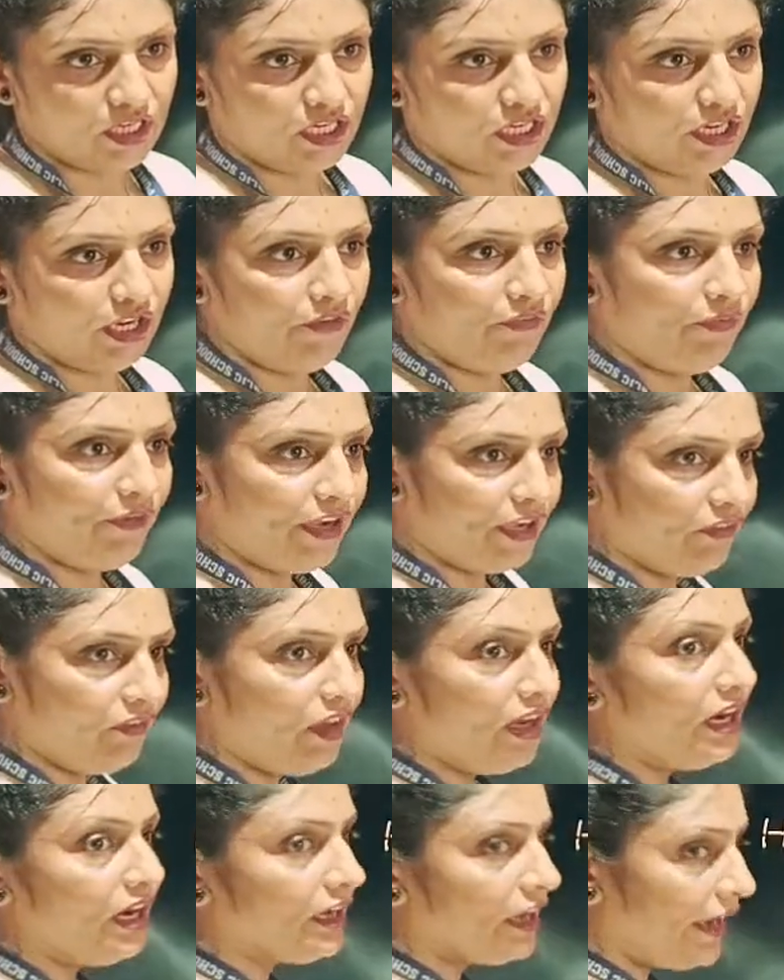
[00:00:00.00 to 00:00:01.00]
If it
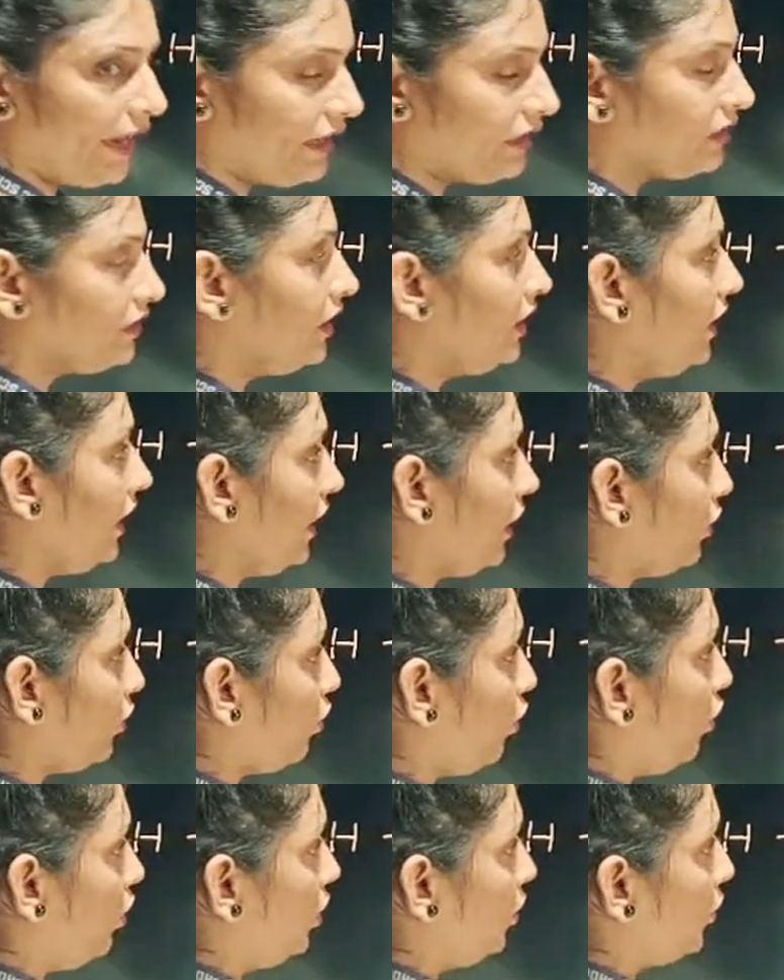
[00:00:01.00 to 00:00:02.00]
will attract the
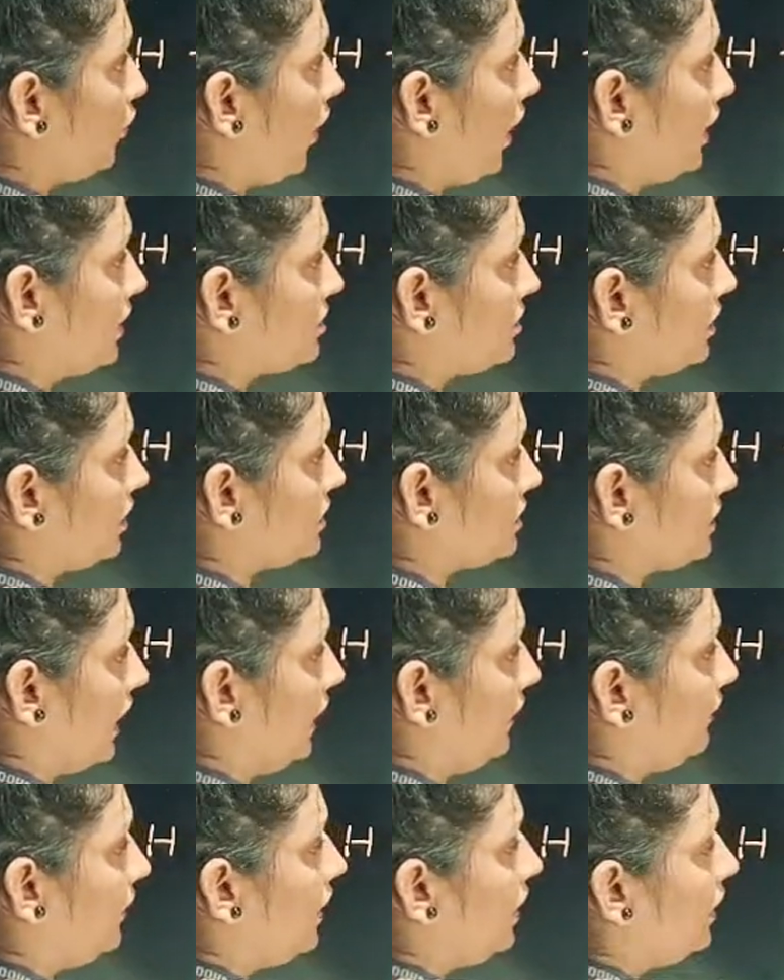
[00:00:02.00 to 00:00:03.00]
electron towards
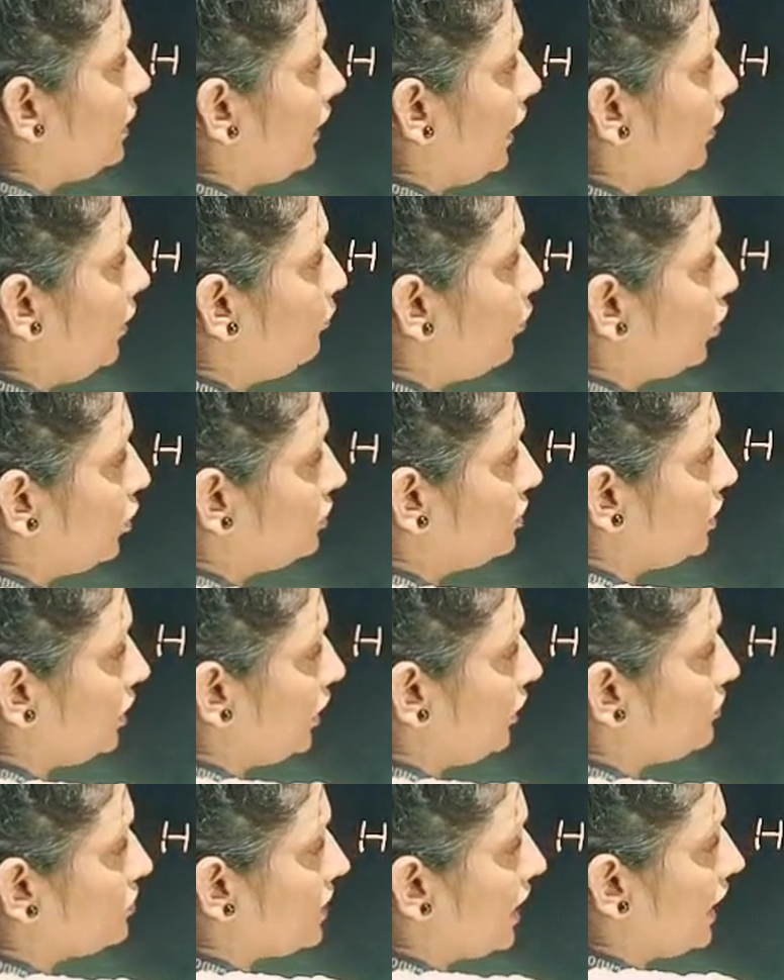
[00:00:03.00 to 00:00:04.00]
itself, then
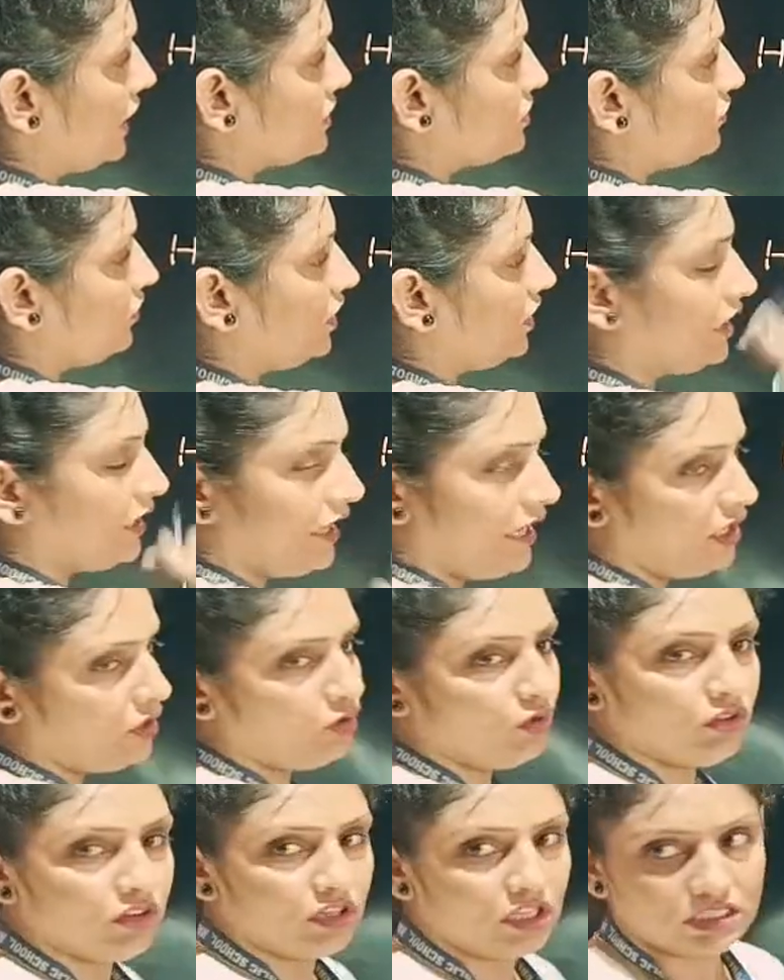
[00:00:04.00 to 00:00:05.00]
positive charge will attain
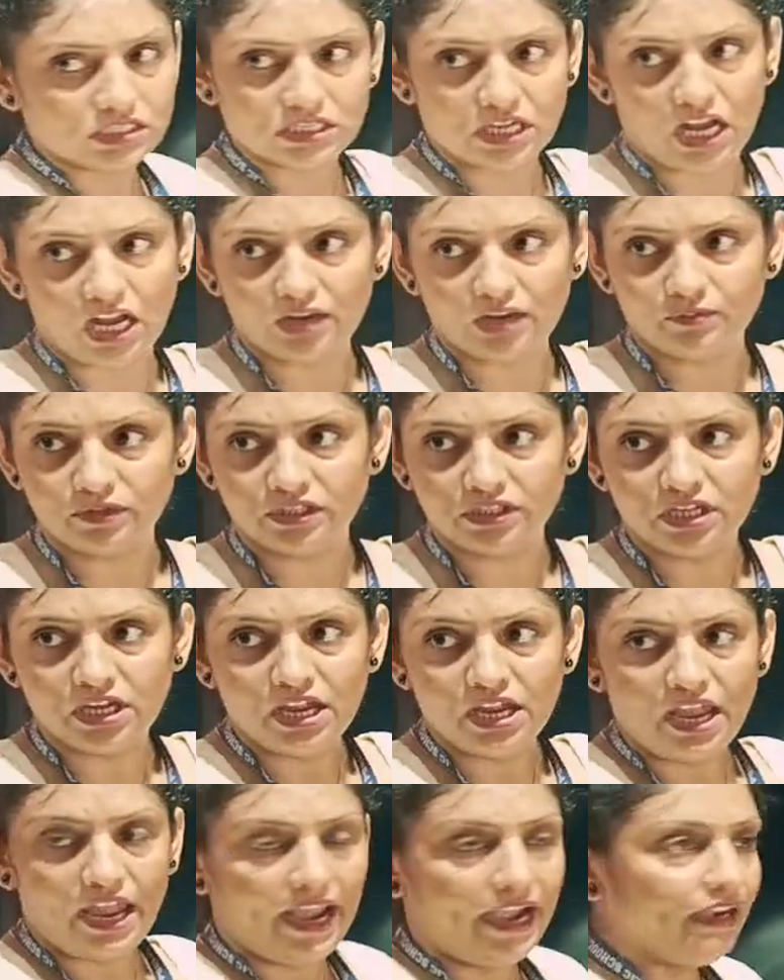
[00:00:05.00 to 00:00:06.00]
on this carbon
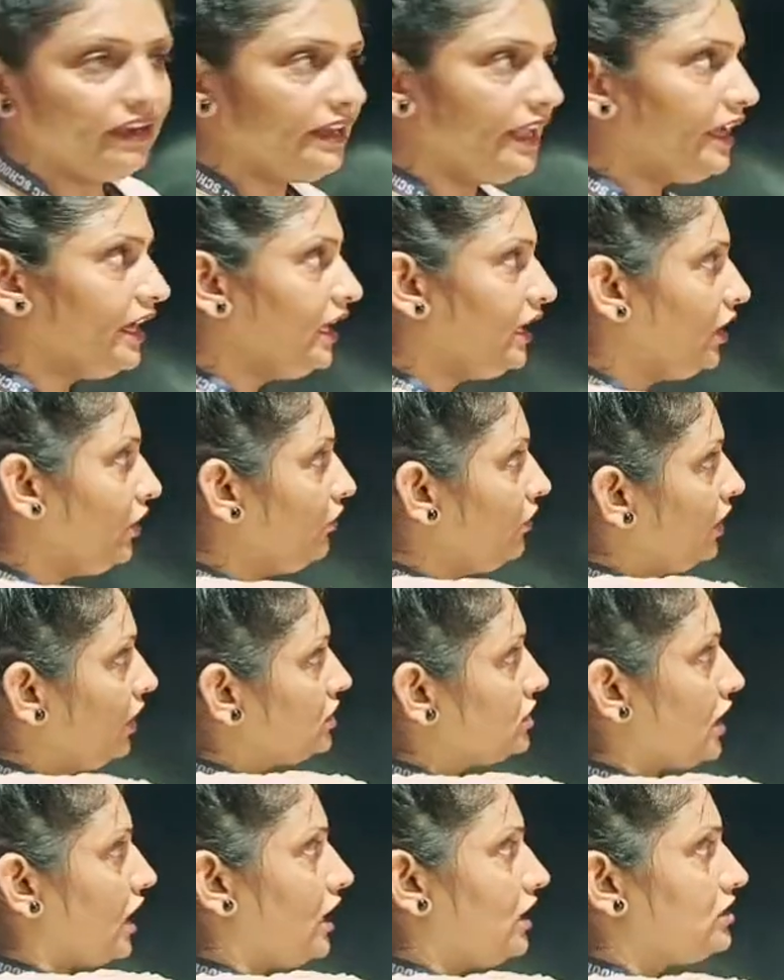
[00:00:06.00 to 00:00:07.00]
and negative
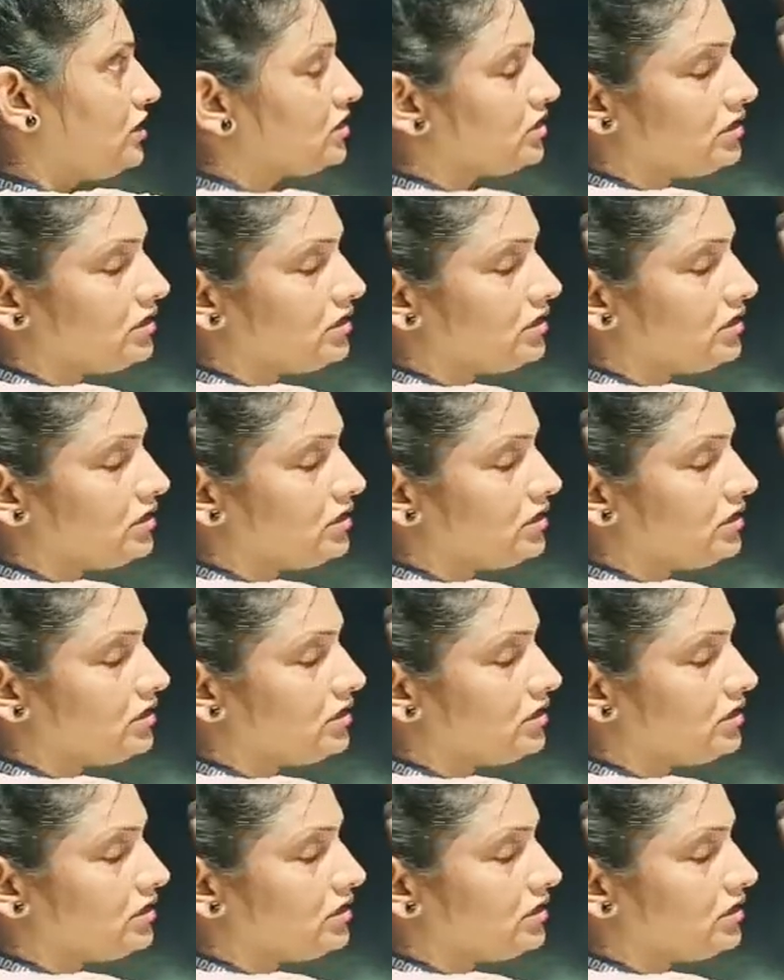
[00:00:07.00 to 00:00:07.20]
charge